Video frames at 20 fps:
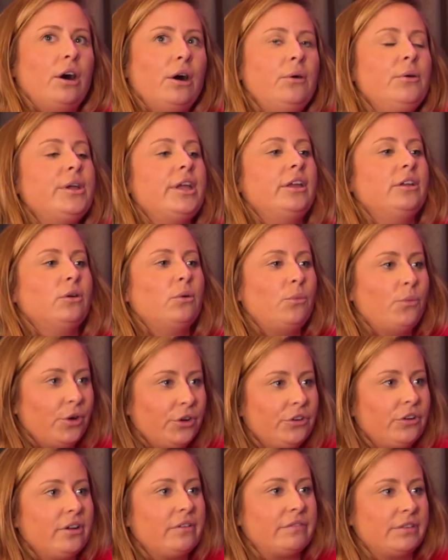oh, okay, no
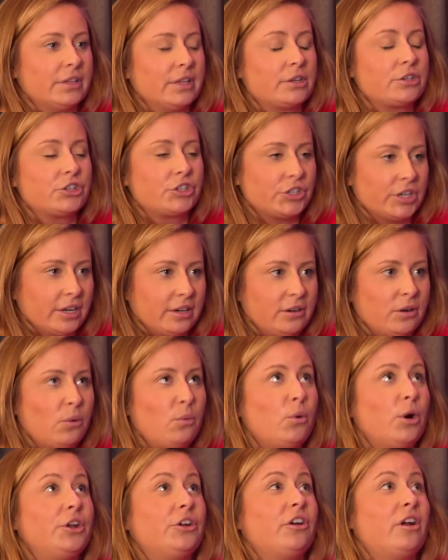wonder I feel like shit. No
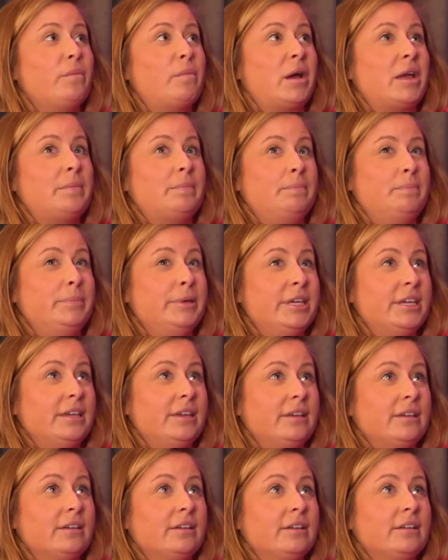wonder I might
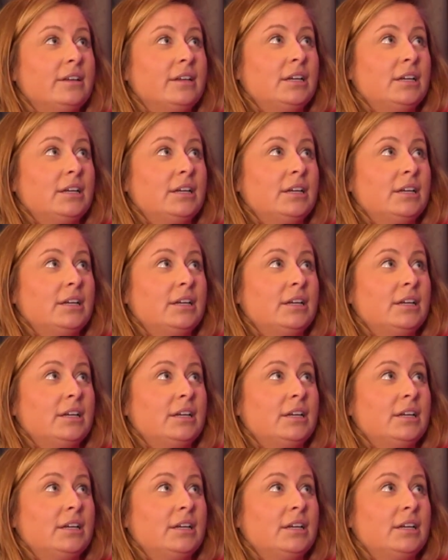be,